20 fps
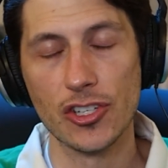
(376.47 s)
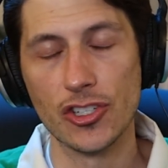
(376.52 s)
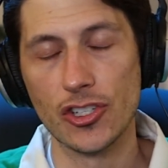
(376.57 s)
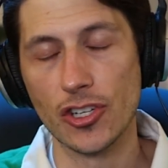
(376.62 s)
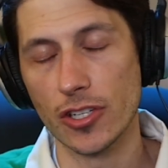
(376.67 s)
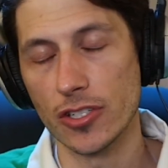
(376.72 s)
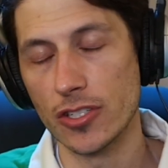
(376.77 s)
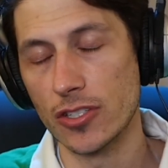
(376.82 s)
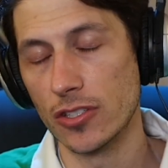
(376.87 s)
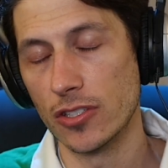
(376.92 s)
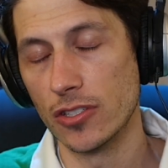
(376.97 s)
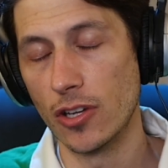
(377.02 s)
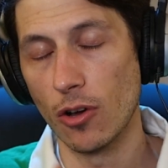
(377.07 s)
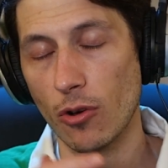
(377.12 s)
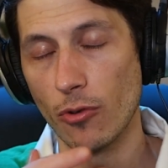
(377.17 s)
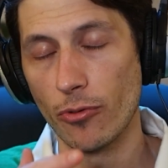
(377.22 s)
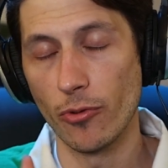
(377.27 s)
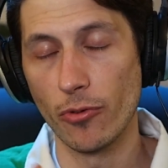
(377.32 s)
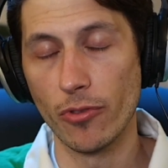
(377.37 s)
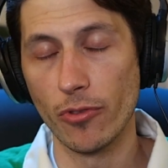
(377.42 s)
Just
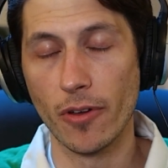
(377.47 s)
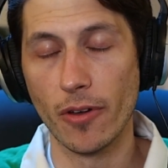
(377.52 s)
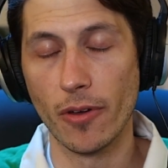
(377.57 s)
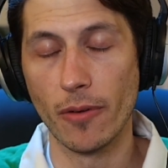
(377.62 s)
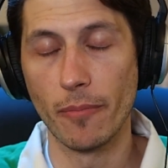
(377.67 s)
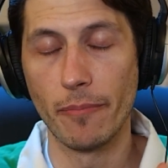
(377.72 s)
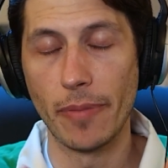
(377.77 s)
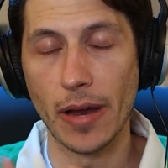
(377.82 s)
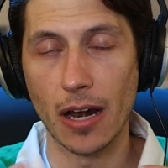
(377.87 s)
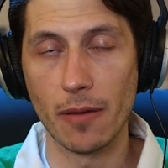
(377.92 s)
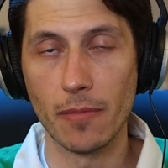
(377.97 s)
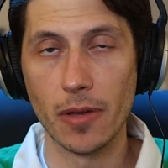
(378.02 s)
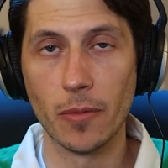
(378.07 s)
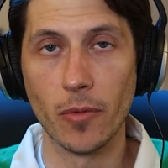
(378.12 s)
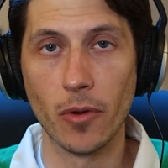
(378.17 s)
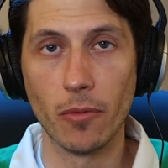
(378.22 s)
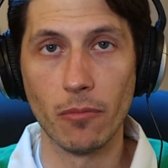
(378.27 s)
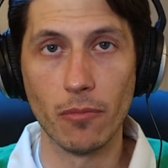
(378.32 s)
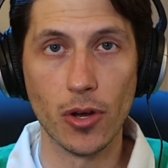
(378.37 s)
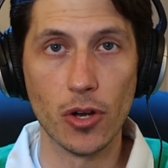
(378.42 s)
go through the bare
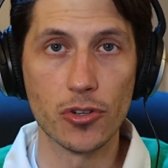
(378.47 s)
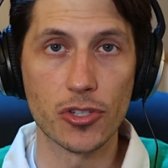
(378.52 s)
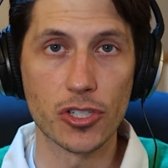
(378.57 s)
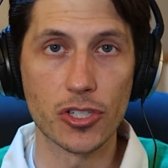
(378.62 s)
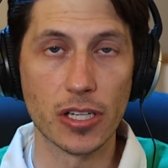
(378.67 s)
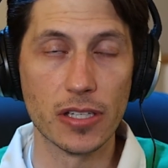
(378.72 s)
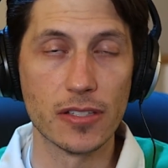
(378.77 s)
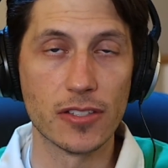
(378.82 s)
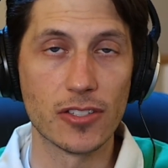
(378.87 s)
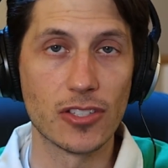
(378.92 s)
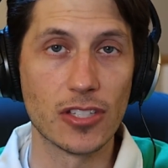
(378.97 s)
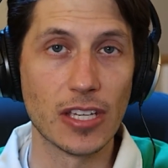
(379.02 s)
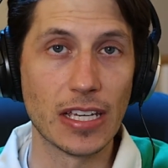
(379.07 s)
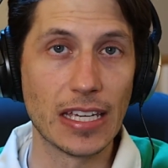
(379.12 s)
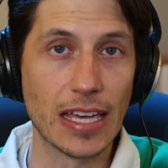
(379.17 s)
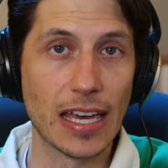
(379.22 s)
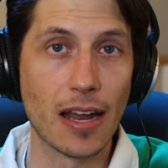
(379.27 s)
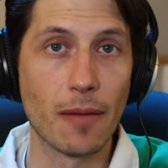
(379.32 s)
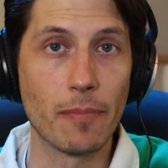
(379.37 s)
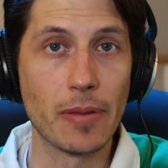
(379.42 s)
minimum motions to
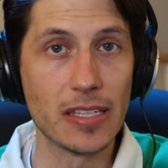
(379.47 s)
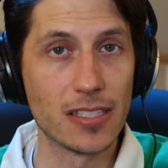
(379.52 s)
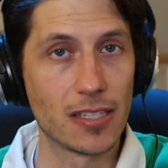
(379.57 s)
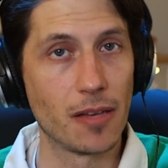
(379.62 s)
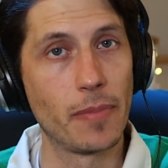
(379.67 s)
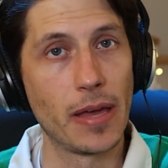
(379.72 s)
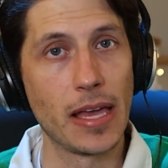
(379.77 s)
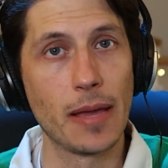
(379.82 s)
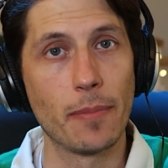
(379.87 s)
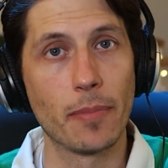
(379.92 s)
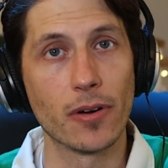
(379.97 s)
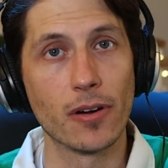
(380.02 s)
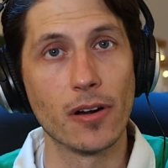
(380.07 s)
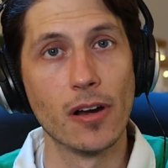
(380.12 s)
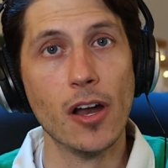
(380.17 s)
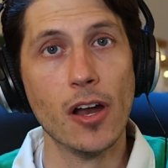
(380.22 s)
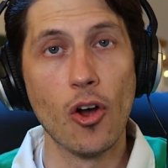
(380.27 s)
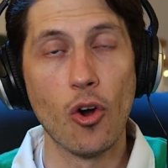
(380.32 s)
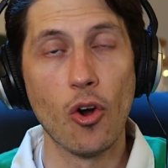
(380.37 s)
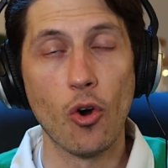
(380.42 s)
get a piece of
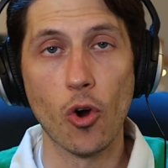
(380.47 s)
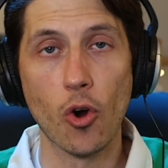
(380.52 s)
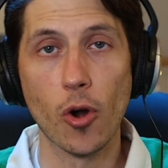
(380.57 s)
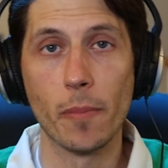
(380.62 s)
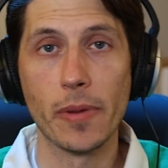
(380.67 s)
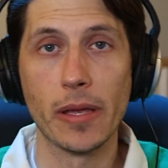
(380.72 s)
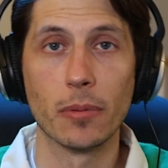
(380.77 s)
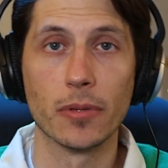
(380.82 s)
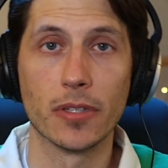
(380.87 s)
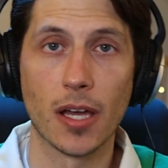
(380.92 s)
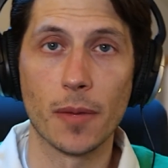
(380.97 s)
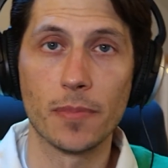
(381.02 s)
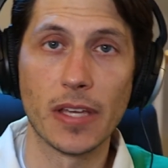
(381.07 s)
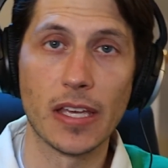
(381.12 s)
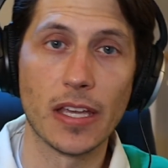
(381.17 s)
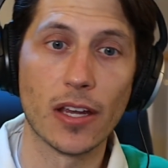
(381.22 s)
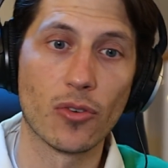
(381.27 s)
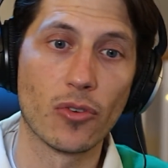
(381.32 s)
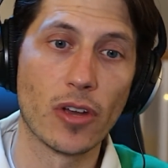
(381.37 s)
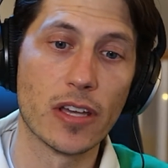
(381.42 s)
paper or be able to
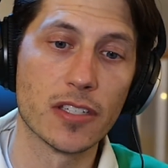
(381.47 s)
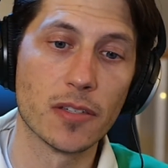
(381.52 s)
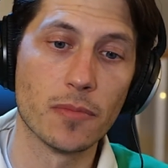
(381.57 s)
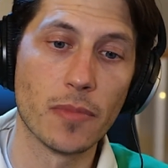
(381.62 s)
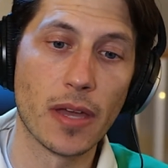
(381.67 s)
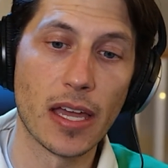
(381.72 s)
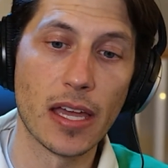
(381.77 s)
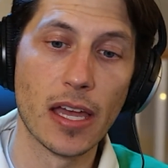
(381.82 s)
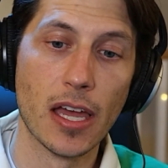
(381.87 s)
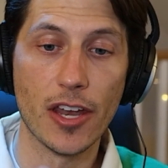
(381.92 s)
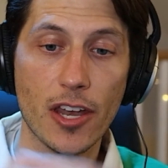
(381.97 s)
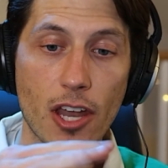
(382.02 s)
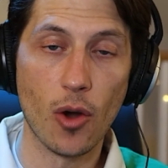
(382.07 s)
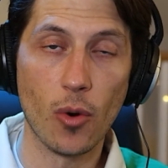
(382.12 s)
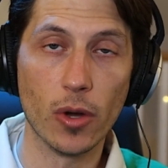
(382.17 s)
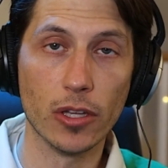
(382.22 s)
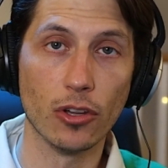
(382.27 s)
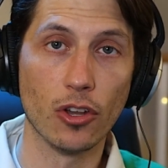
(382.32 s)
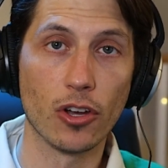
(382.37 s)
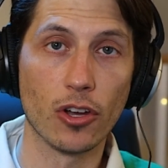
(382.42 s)
update your resume that
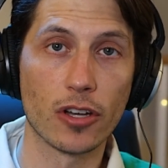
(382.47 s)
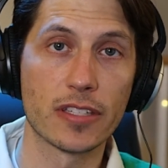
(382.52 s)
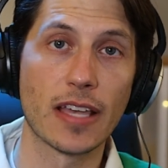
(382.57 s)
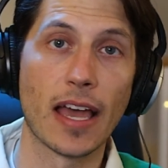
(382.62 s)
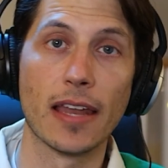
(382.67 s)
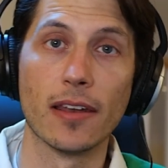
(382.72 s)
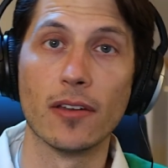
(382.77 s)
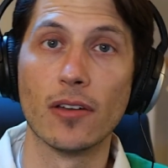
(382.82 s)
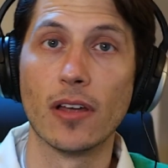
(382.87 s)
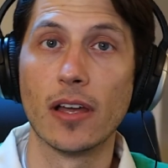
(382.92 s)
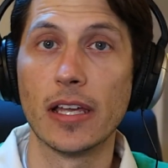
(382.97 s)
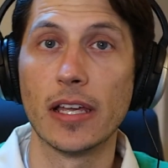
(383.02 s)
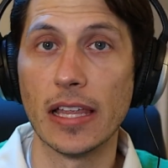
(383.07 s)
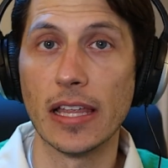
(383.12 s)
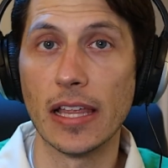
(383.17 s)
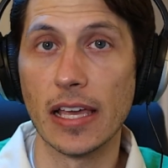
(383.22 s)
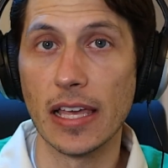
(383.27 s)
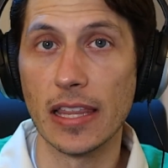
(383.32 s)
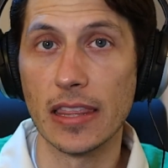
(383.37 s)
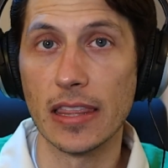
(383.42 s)
no one looks at
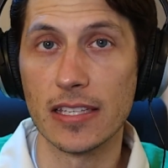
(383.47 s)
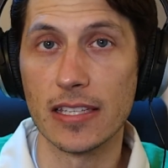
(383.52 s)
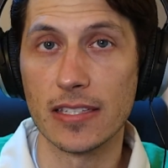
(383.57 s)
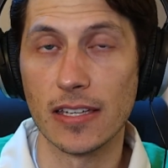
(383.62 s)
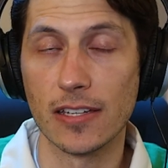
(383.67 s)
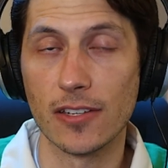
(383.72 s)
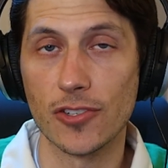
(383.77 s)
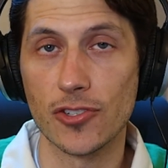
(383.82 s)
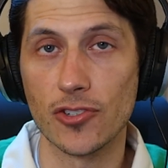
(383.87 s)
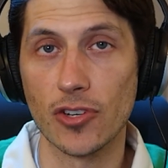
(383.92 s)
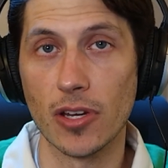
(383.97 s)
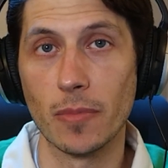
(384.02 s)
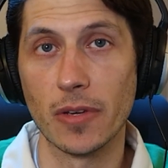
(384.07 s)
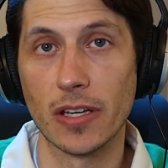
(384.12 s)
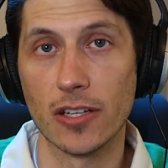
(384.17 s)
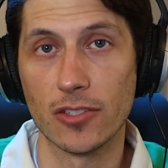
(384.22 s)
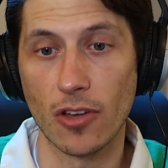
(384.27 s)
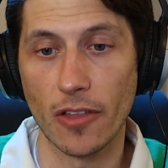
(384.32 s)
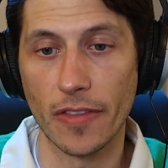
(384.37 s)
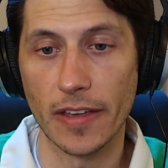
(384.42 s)
in this industry
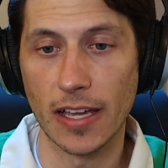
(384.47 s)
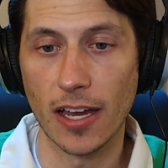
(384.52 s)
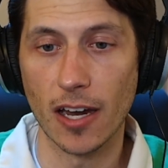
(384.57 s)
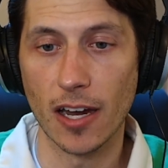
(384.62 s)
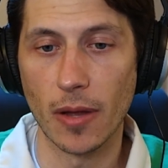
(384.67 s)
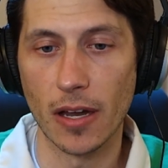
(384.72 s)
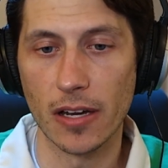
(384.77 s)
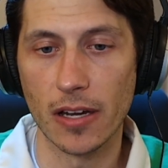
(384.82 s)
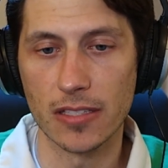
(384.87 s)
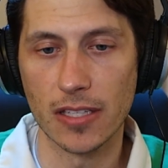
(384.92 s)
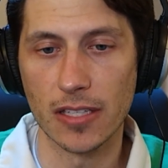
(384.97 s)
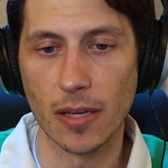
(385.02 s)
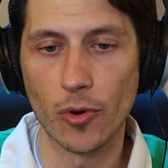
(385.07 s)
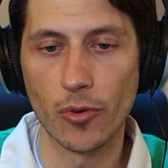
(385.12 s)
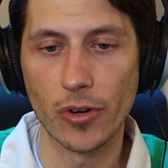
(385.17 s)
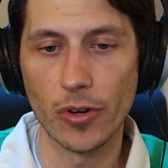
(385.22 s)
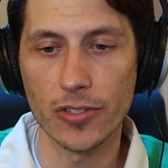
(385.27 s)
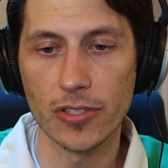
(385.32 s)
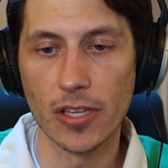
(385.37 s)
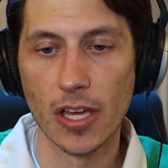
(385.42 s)
because all they care about is
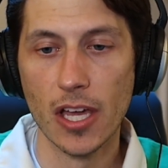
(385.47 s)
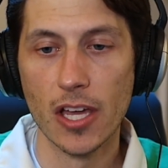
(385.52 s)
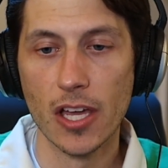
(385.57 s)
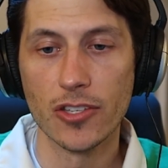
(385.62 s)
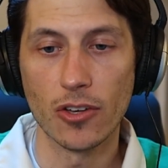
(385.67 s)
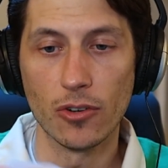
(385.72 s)
demo reels.